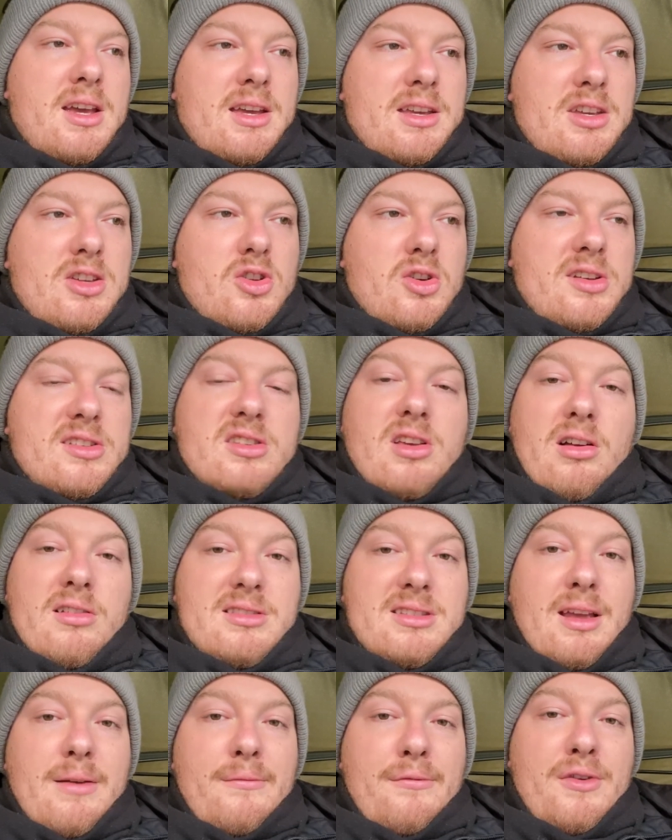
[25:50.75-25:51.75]
You know, it's
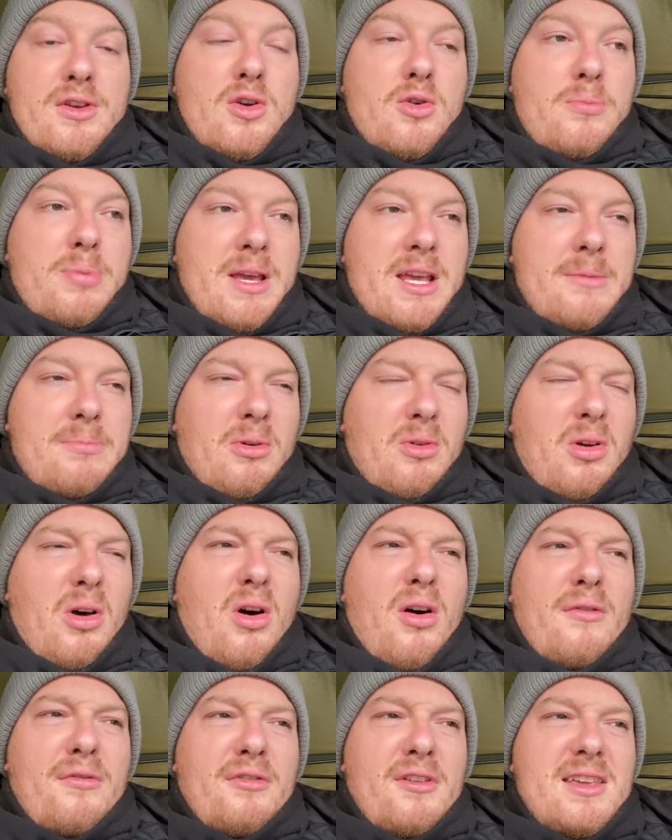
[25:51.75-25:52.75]
content for you people.
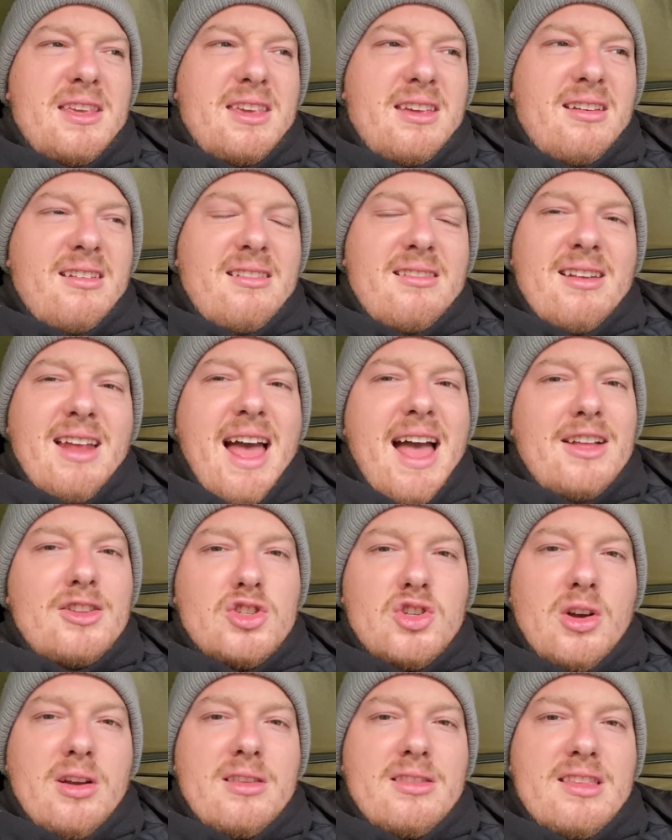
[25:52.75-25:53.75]
Hopefully you're
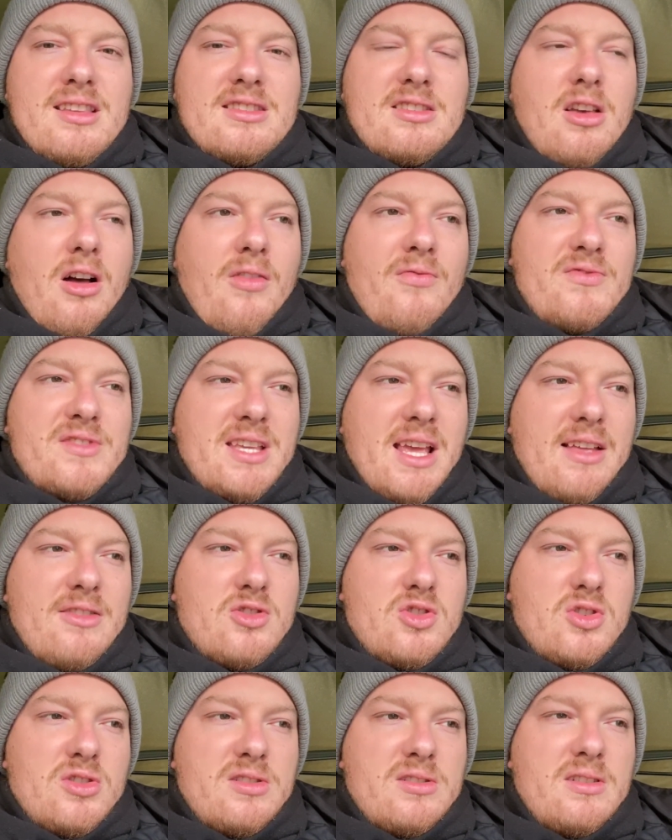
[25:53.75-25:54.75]
enjoying this content,
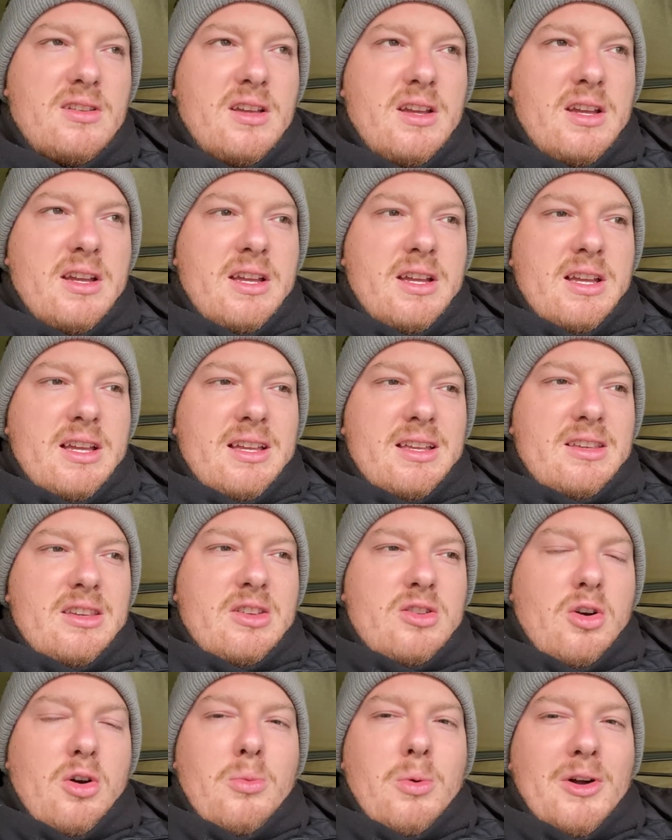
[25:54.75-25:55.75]
just, you
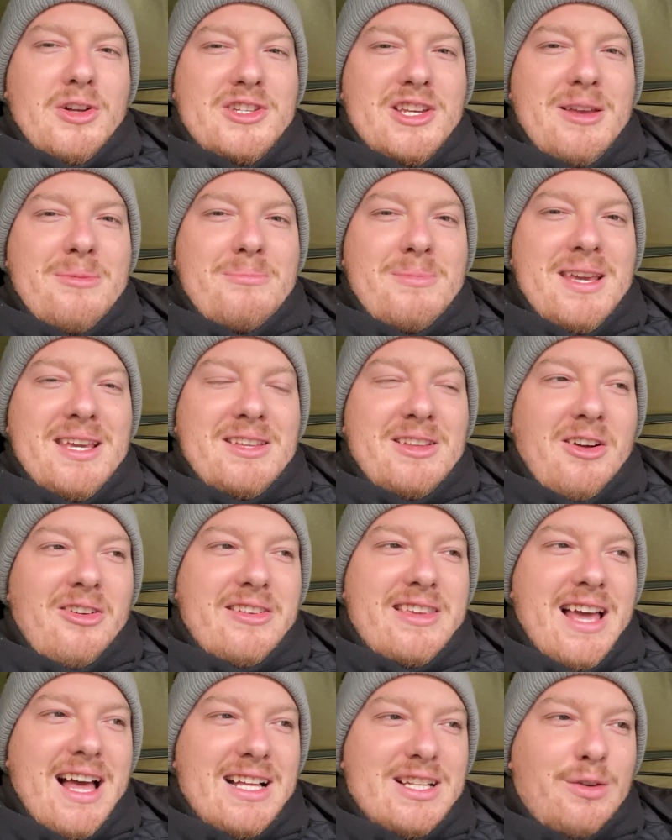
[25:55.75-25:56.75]
know, watching me
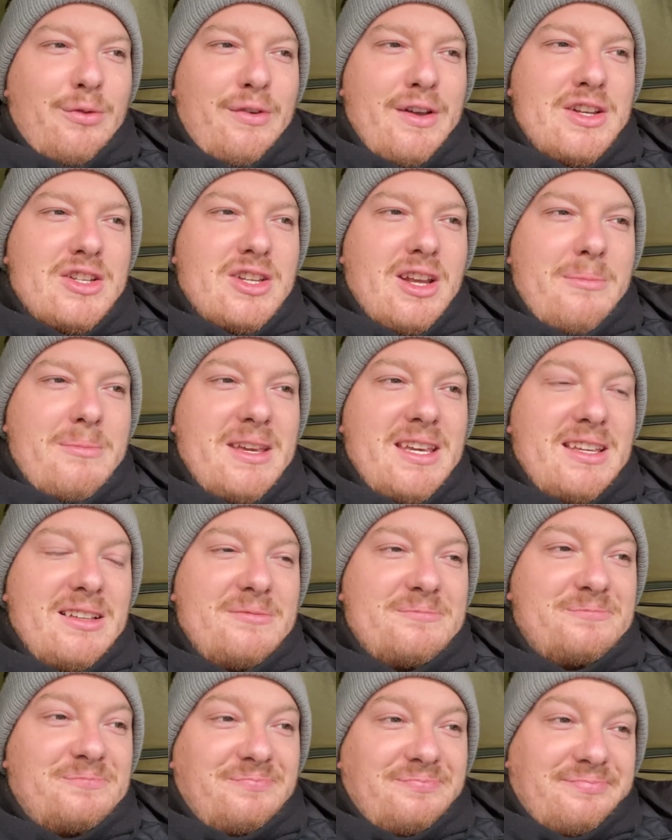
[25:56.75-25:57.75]
not catch fish. I
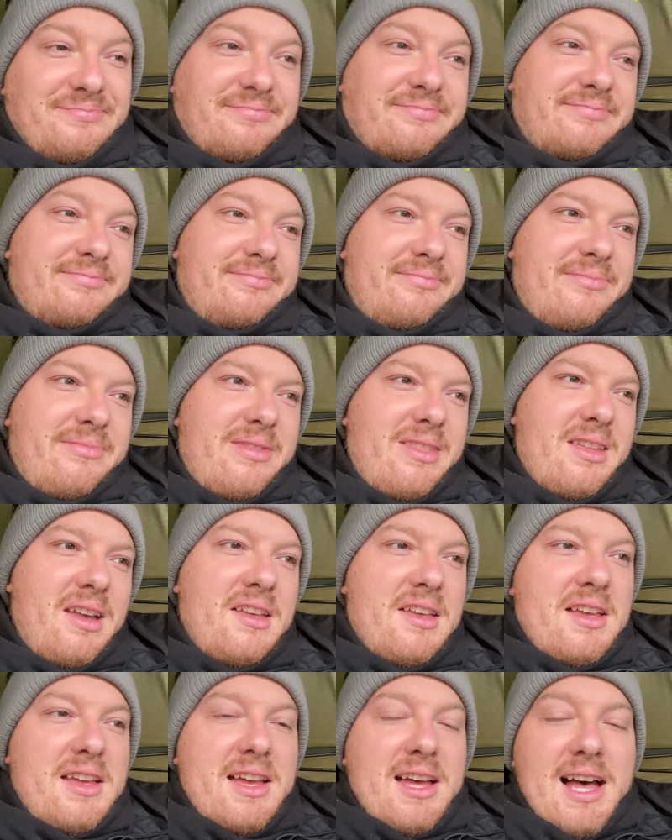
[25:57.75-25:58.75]
mean,
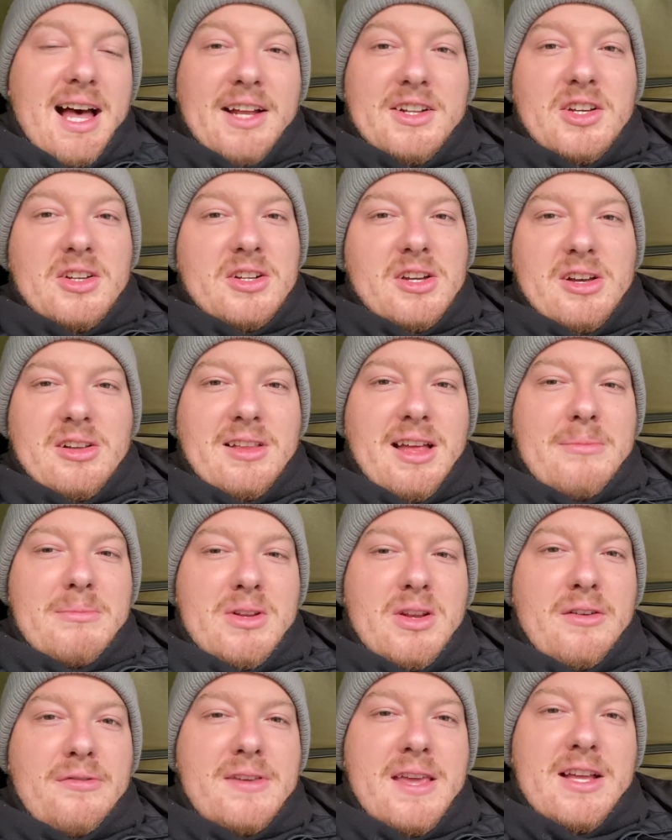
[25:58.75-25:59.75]
I don't know, let me
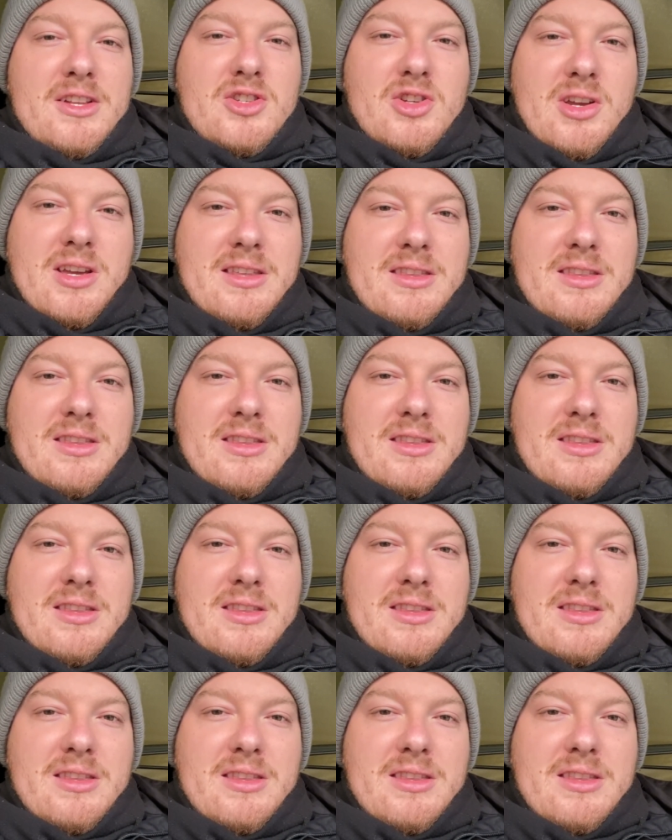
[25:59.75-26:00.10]
know if you enjoy it in